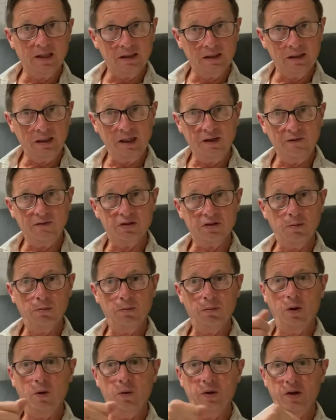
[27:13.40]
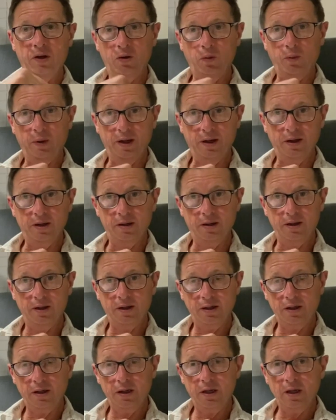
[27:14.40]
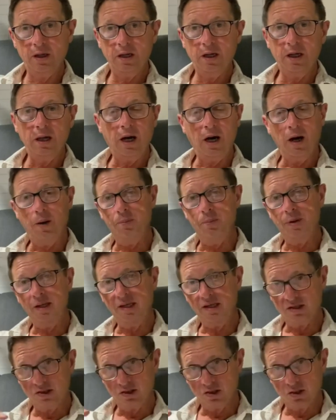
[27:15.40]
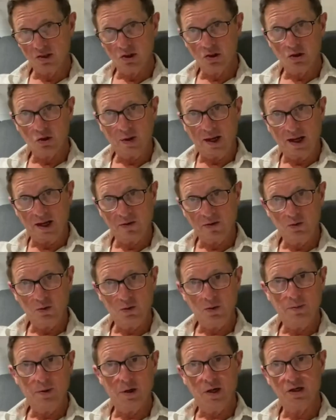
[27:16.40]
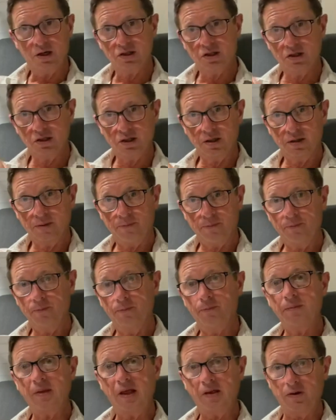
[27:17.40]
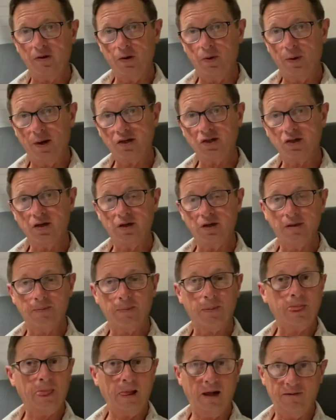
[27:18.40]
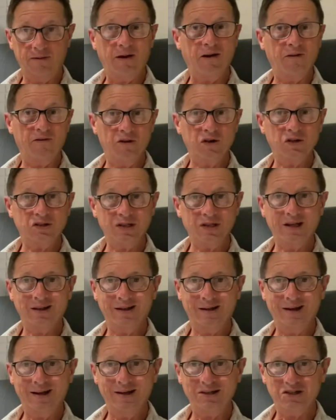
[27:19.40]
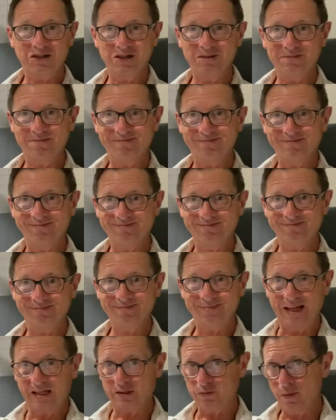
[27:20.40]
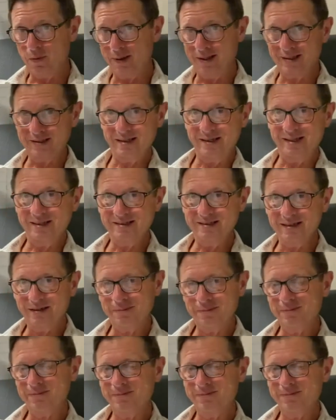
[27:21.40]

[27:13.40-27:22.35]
leaves blown in the wind, a beast's track through the brush, and the direction of our first inclination. That's what makes it easy.